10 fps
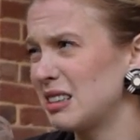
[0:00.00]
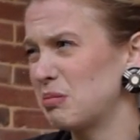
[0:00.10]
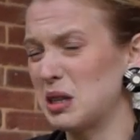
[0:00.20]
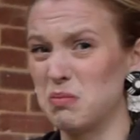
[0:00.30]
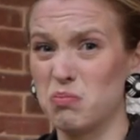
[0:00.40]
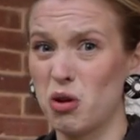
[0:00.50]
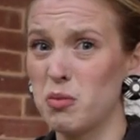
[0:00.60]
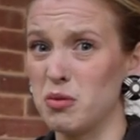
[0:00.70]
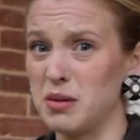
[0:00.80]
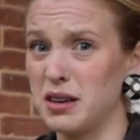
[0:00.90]
They'd
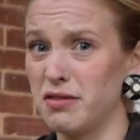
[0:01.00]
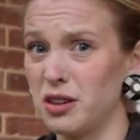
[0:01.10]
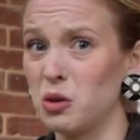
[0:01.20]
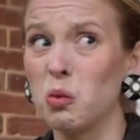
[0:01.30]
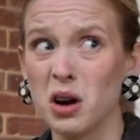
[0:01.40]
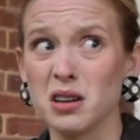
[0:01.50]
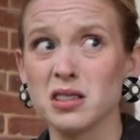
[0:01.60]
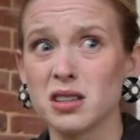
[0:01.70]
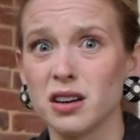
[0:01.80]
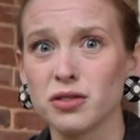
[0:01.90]
probably feel
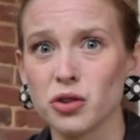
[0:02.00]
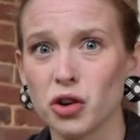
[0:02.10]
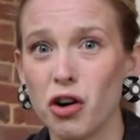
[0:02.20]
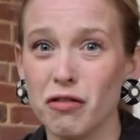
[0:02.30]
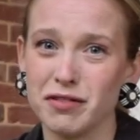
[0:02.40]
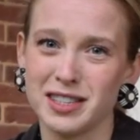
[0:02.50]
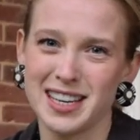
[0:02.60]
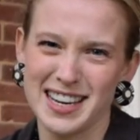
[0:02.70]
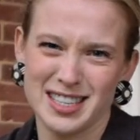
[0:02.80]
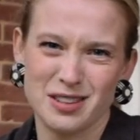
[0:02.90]
worse after a
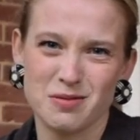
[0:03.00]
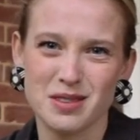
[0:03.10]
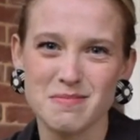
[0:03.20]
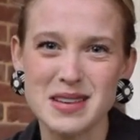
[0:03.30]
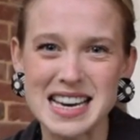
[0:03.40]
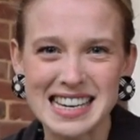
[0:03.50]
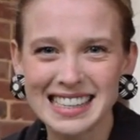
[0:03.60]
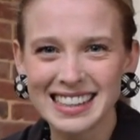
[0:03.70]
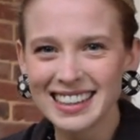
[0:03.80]
conversation with me.